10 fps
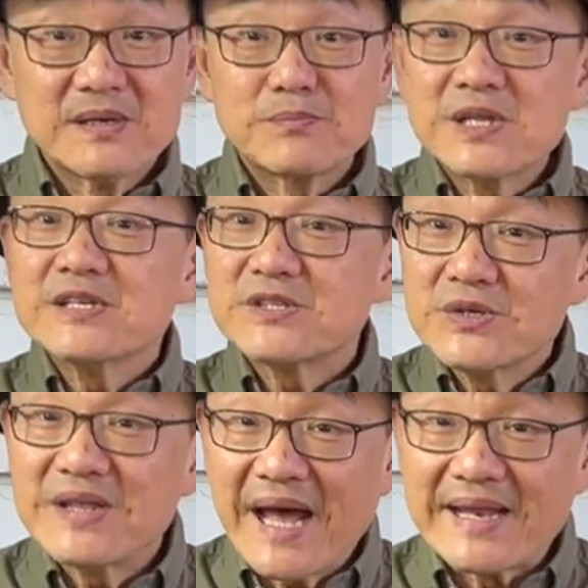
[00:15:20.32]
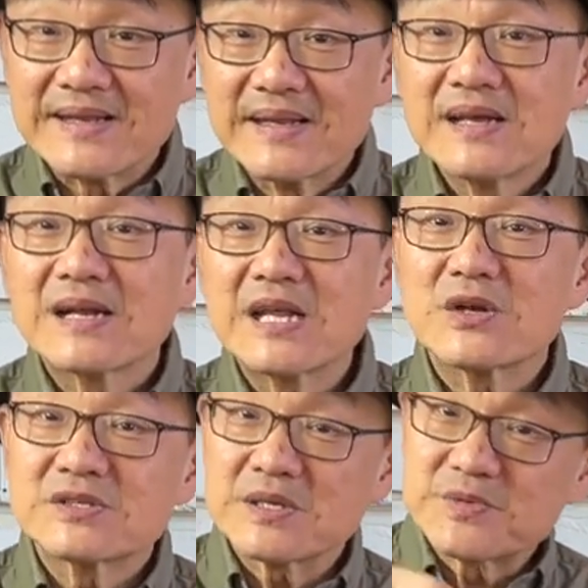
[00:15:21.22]
please do that Click
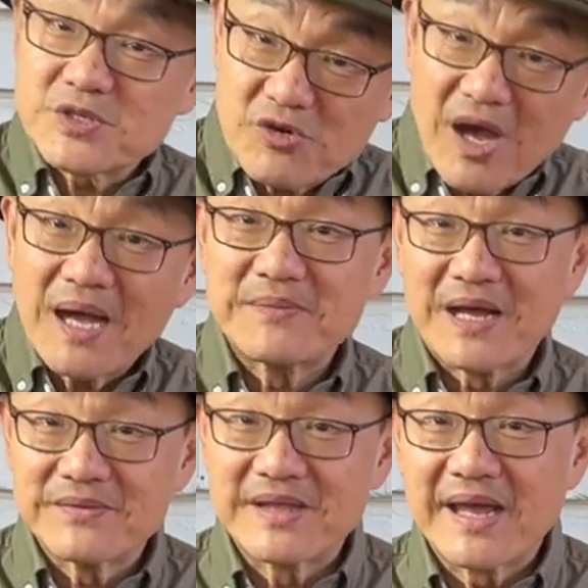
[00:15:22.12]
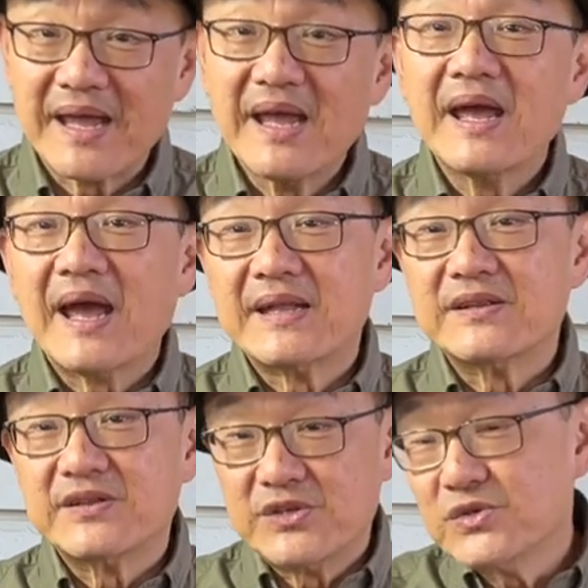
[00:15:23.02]
on subscribe down there
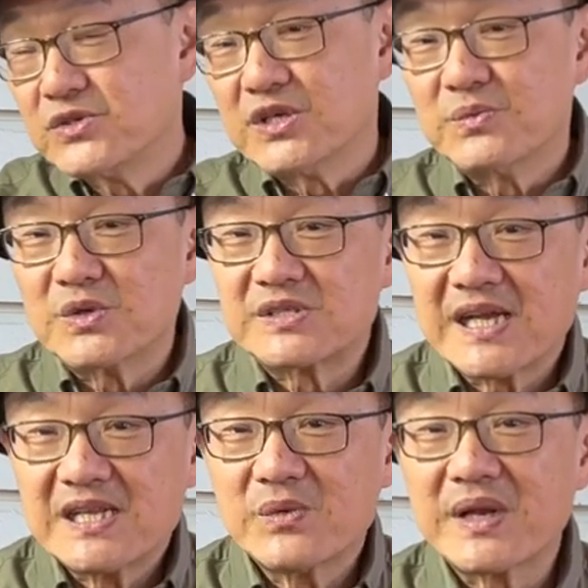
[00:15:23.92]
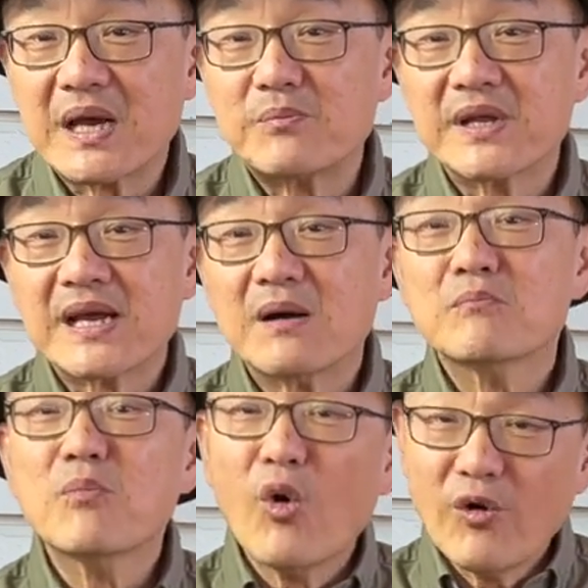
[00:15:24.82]
and YouTube will tell you when I bring up
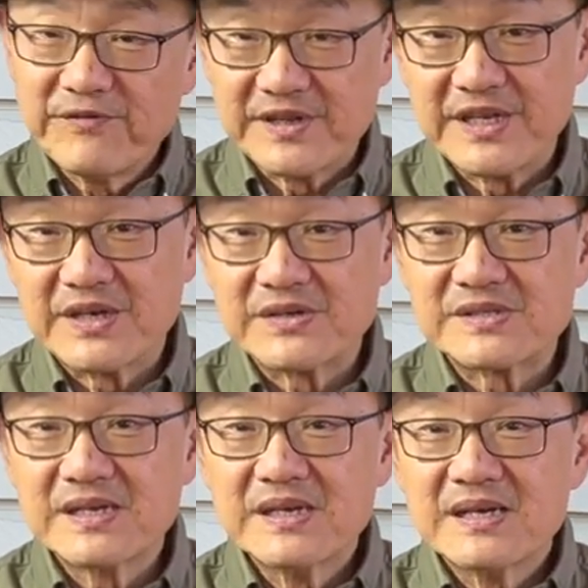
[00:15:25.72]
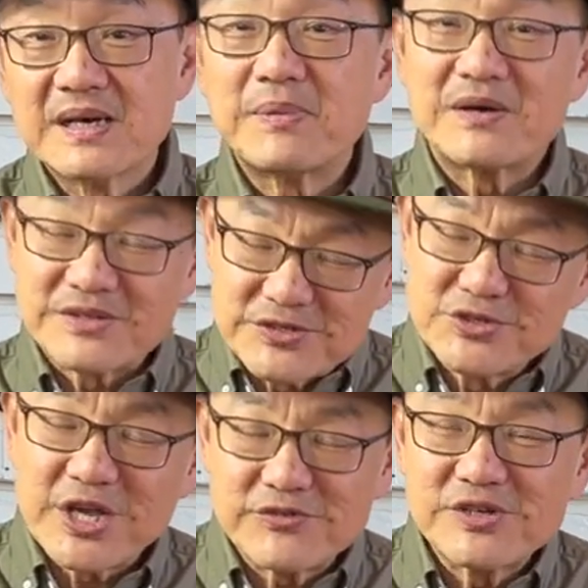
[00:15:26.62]
more videos about this
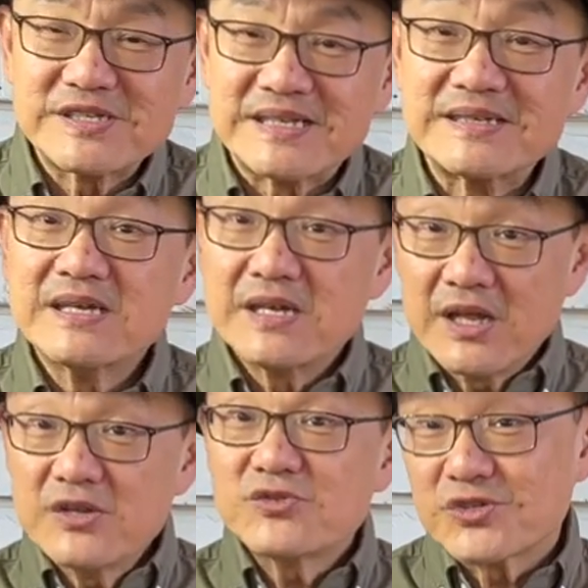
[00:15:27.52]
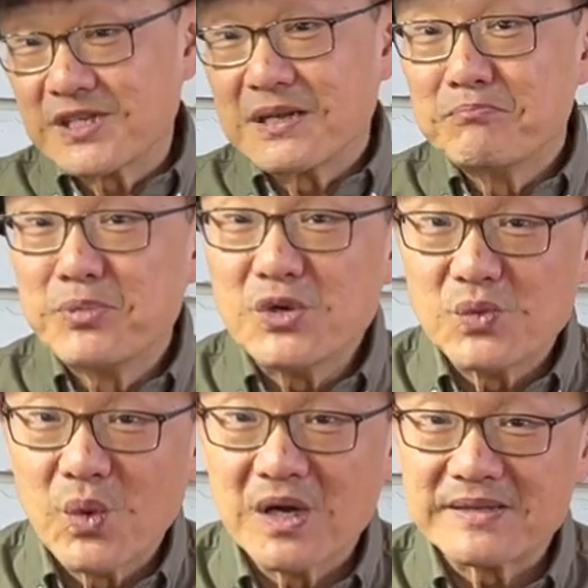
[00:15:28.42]
generous and interesting
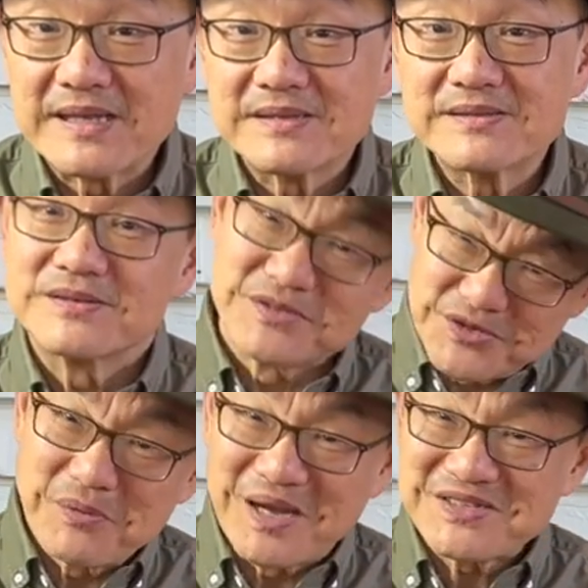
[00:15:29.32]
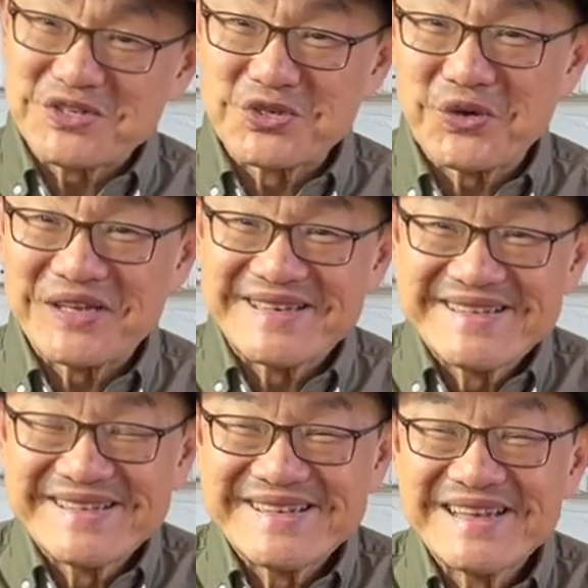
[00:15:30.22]
boot world that you're about to join.
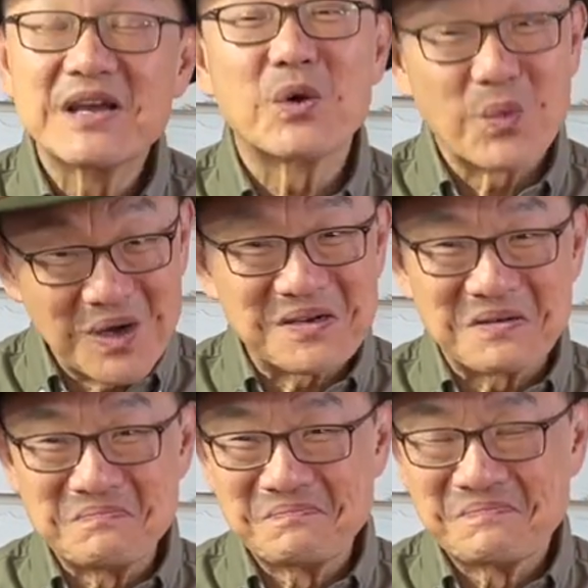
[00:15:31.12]
Welcome.